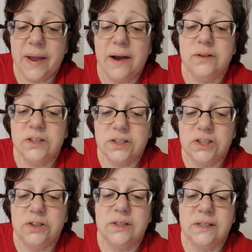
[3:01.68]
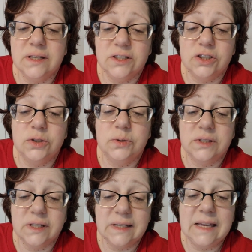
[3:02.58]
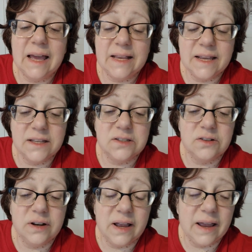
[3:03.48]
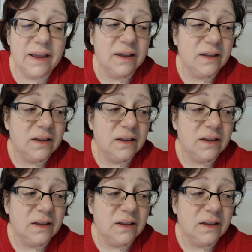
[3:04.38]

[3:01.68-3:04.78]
pouch issues again yesterday.